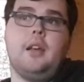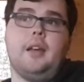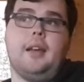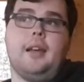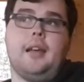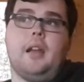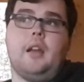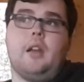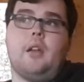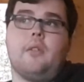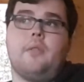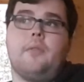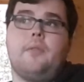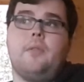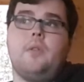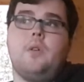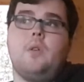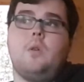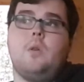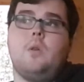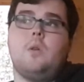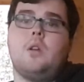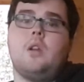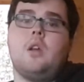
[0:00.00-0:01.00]
Caroline
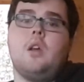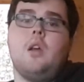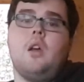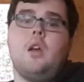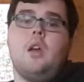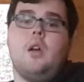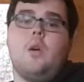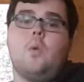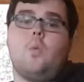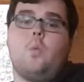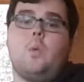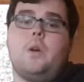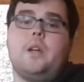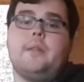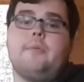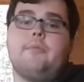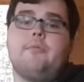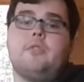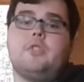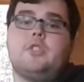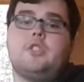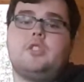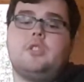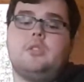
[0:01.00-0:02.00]
Ford, William
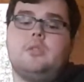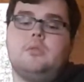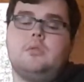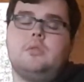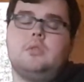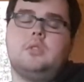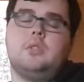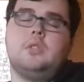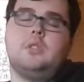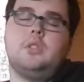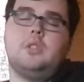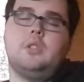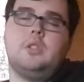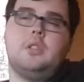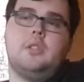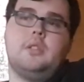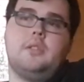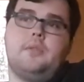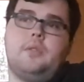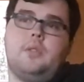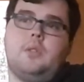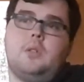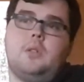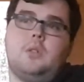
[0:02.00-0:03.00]
Russell
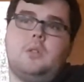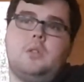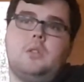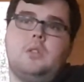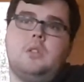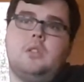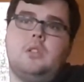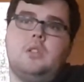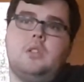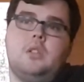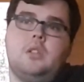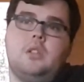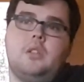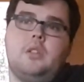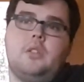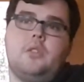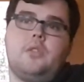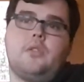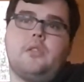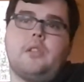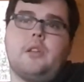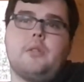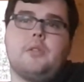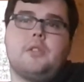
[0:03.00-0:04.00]
for
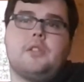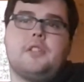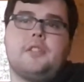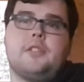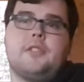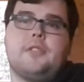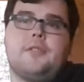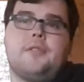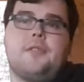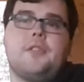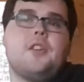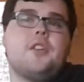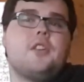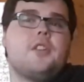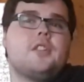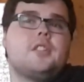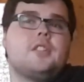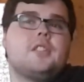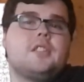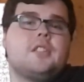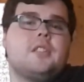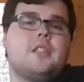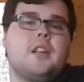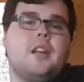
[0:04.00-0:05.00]
those
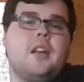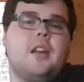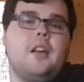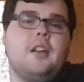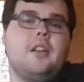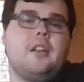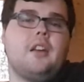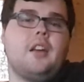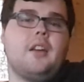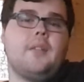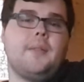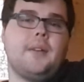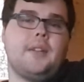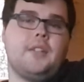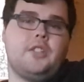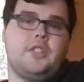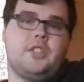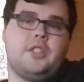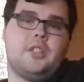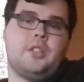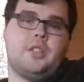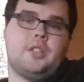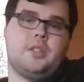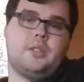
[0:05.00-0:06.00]
first
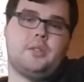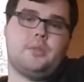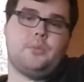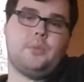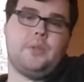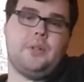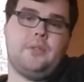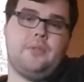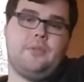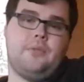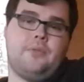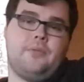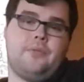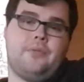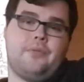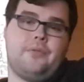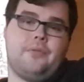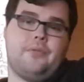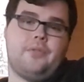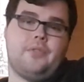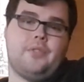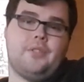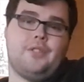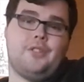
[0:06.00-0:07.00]
adventures with
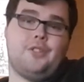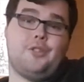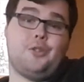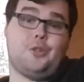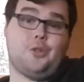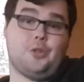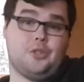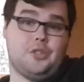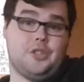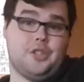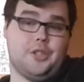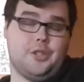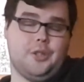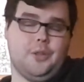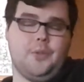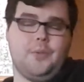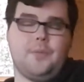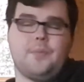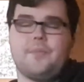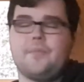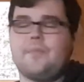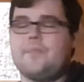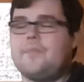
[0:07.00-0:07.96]
Doctor Who.